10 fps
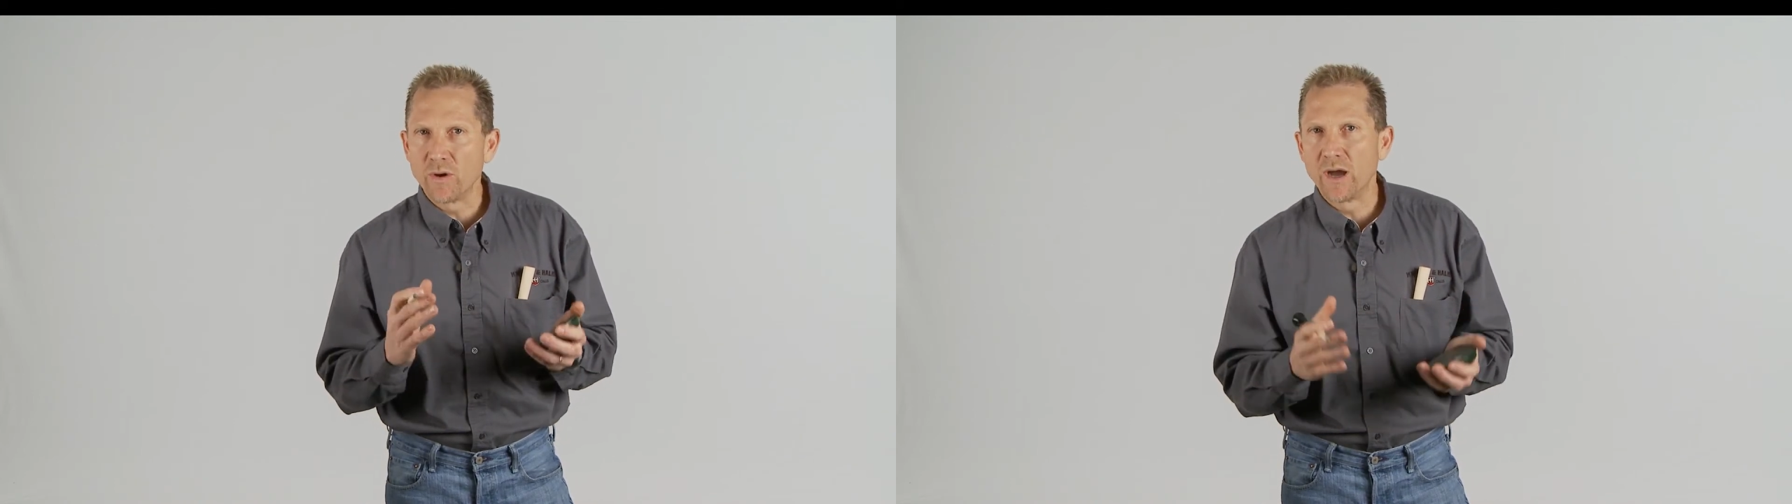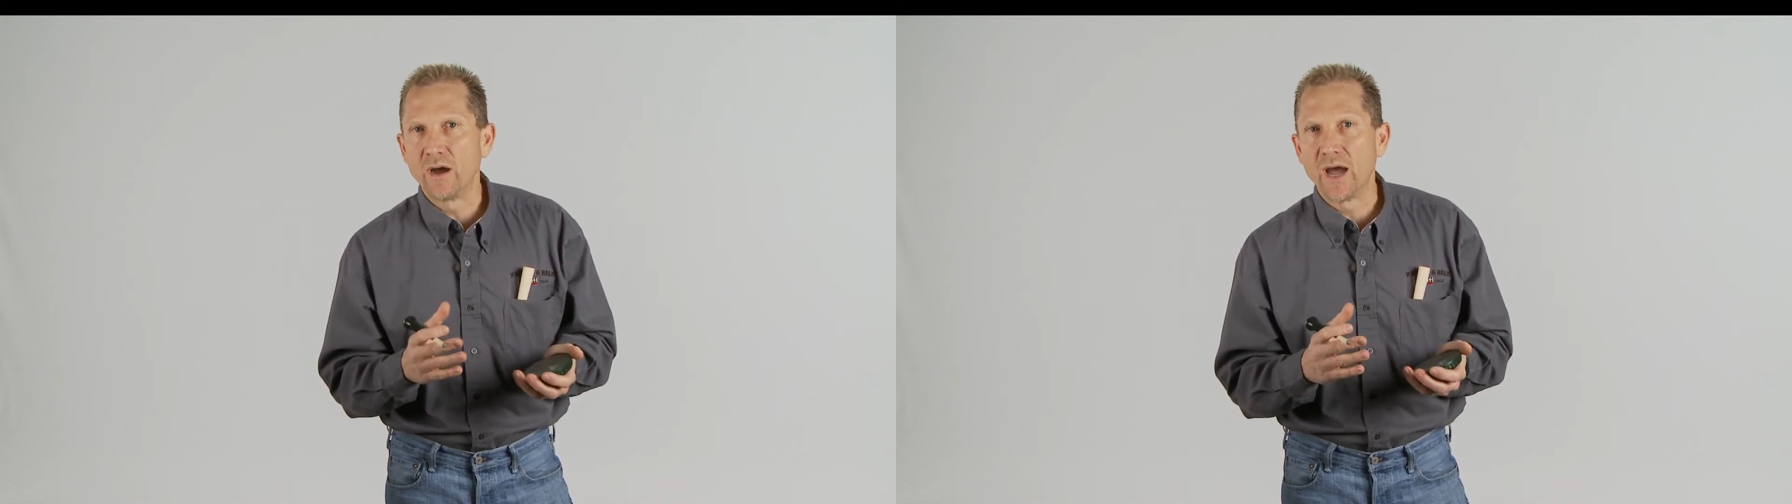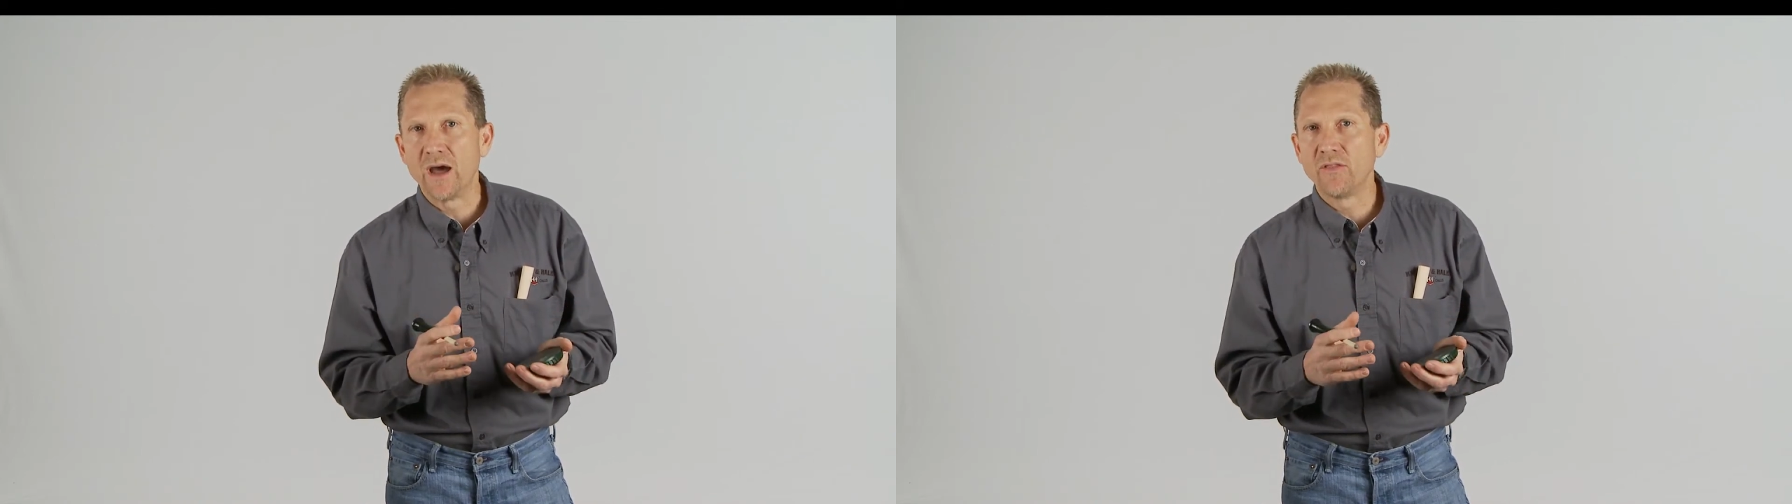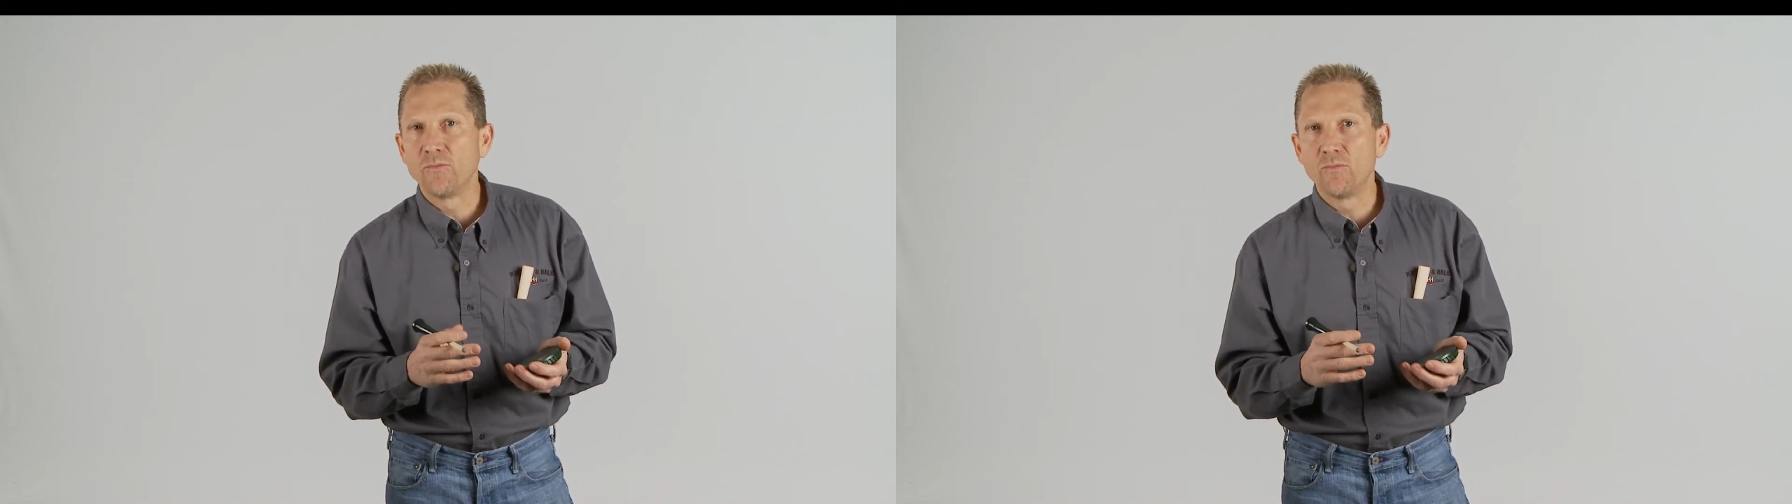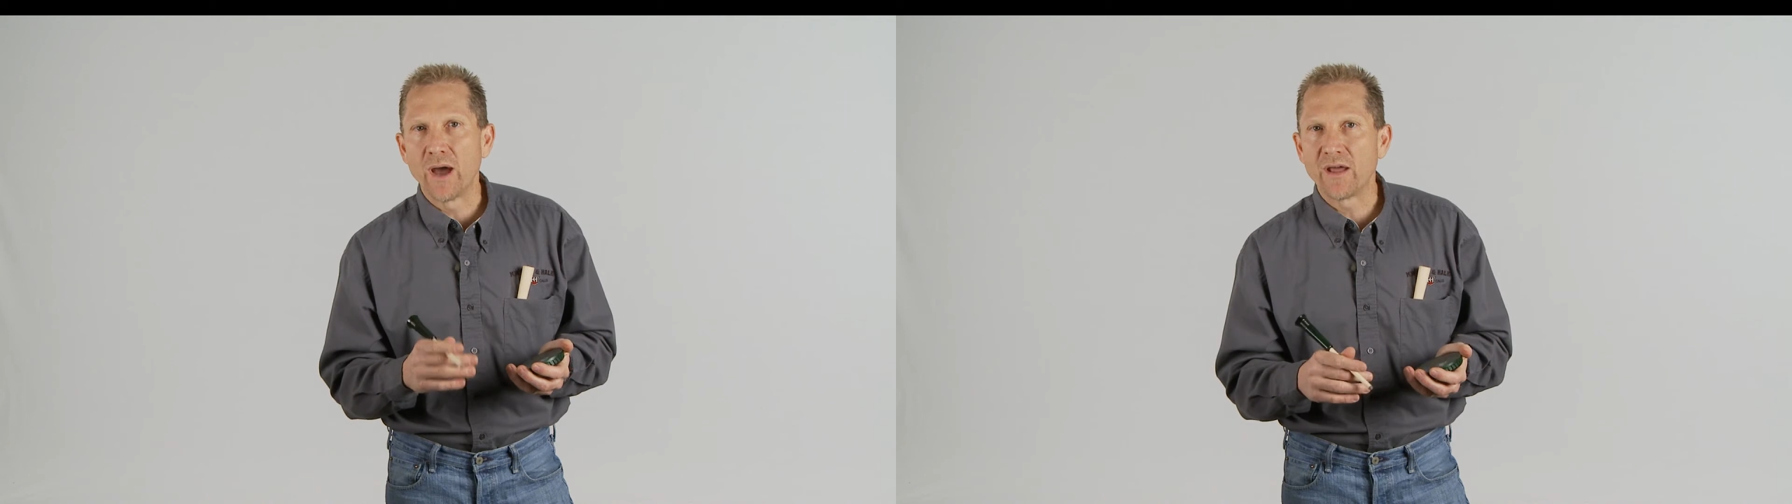
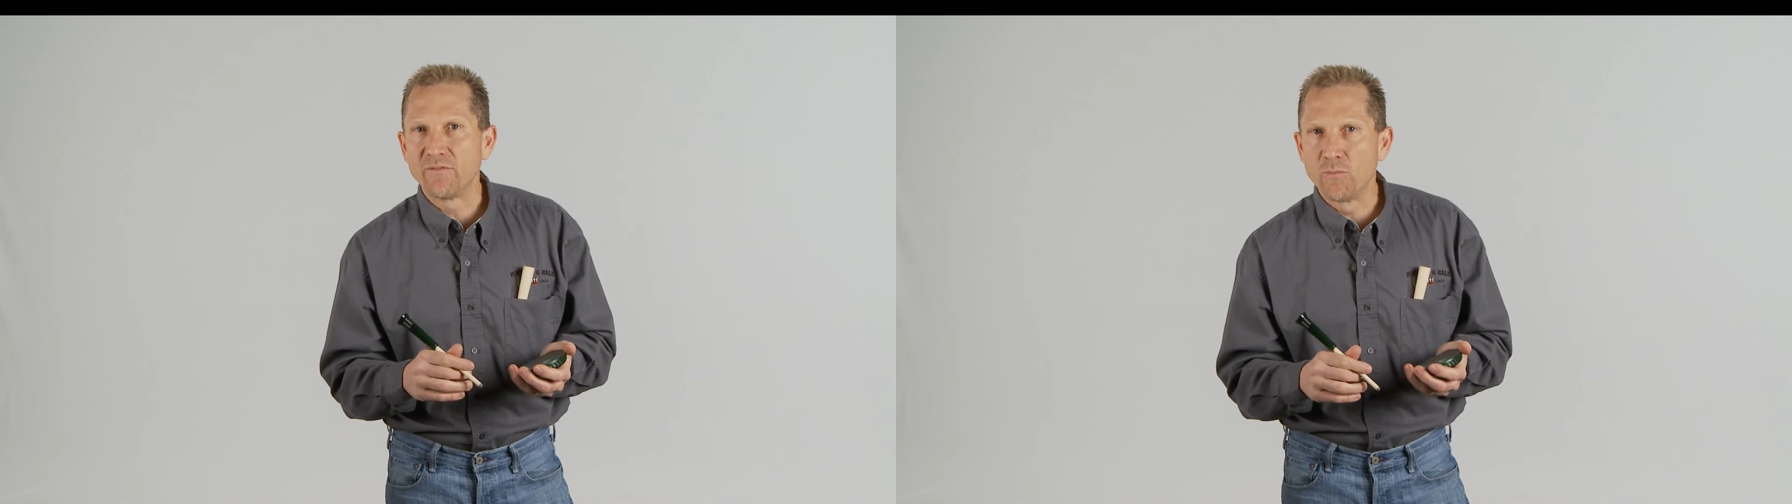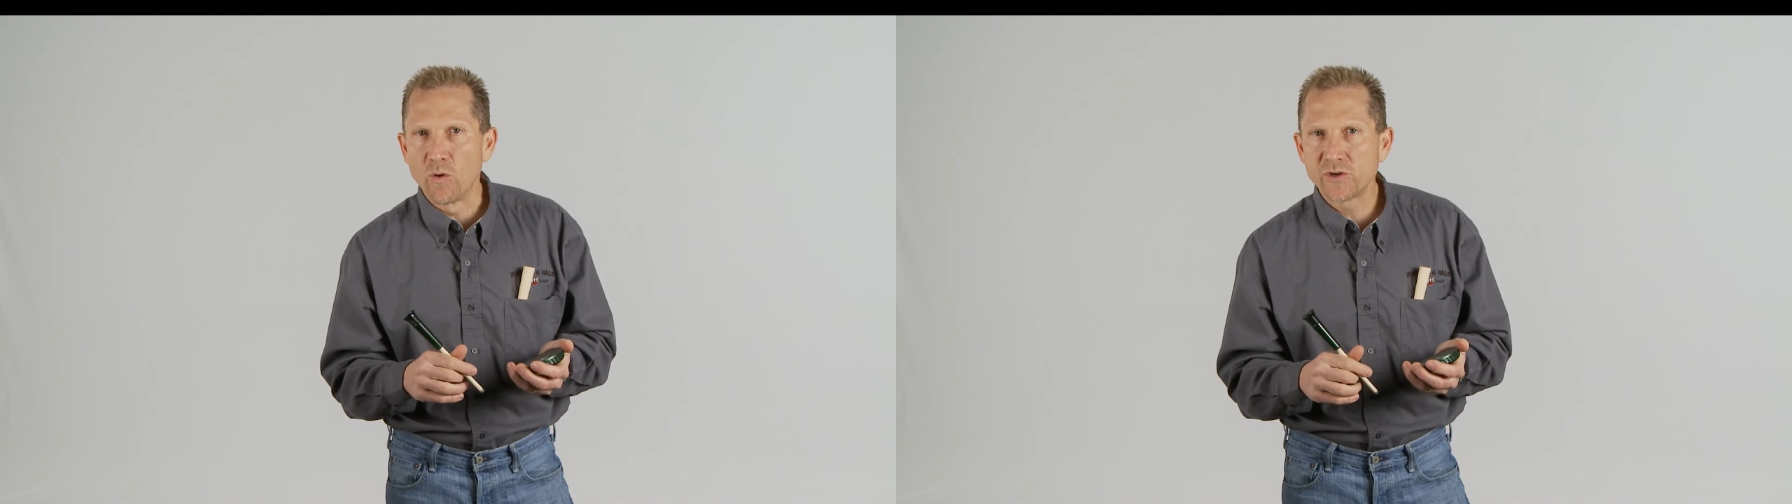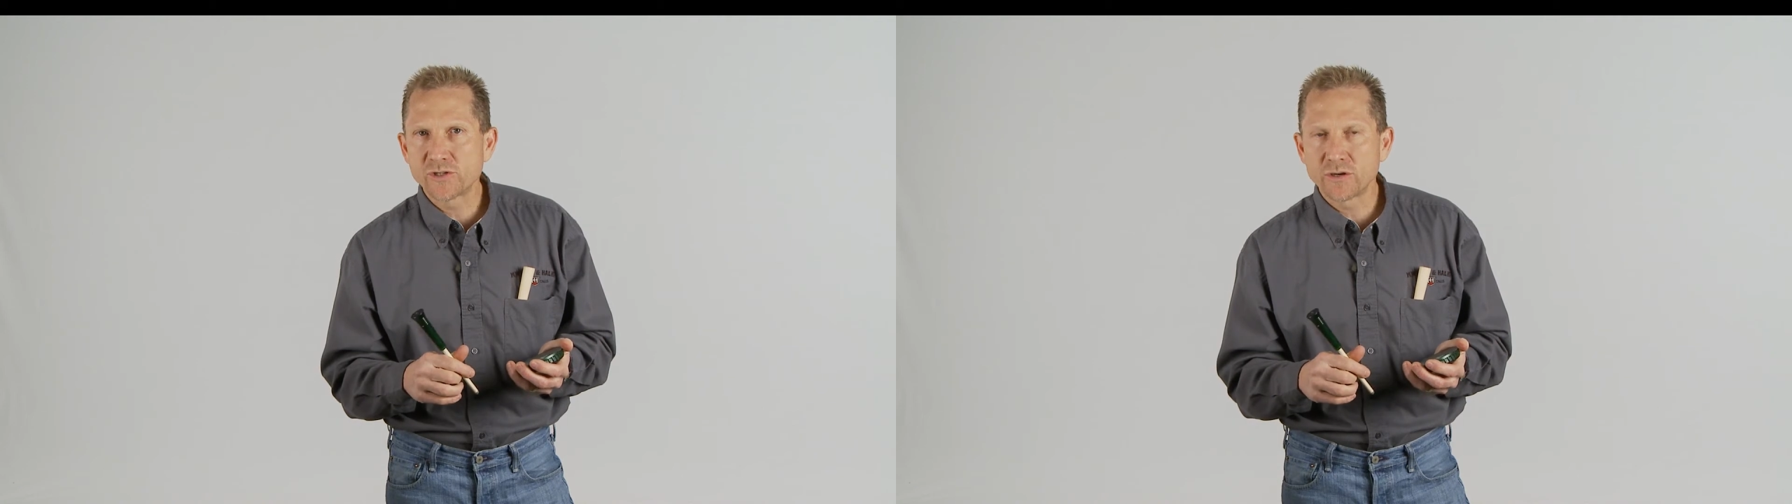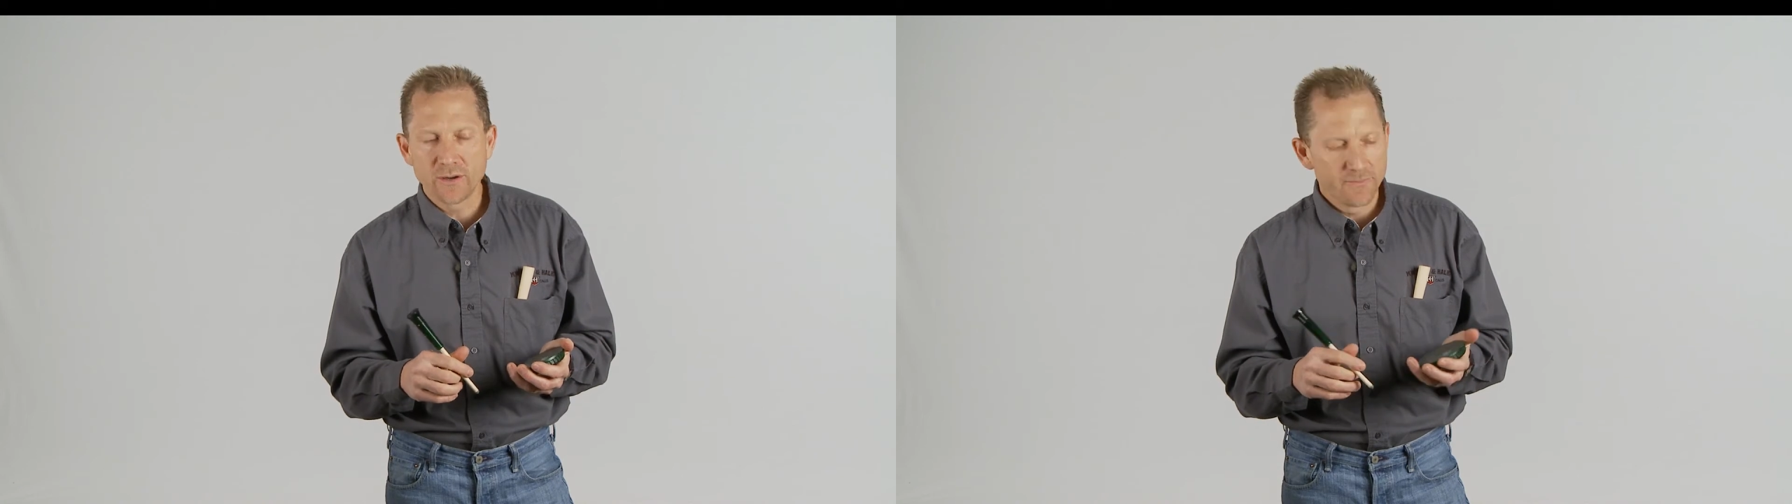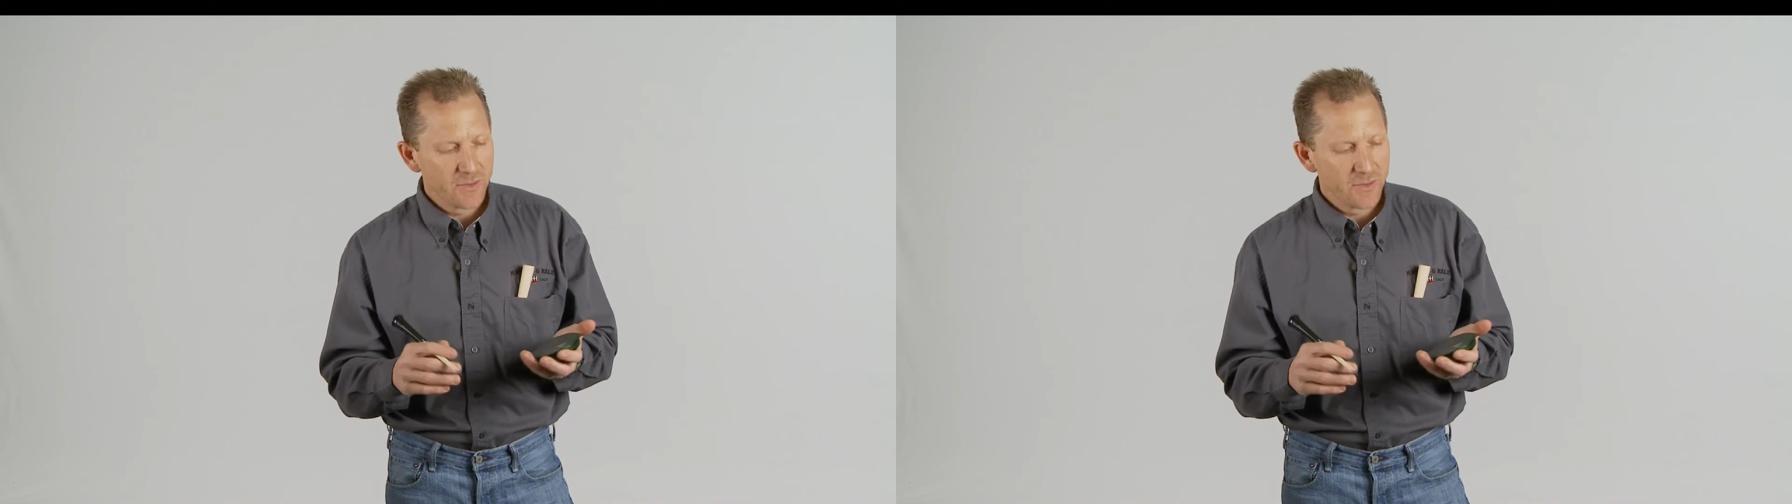out of moisture,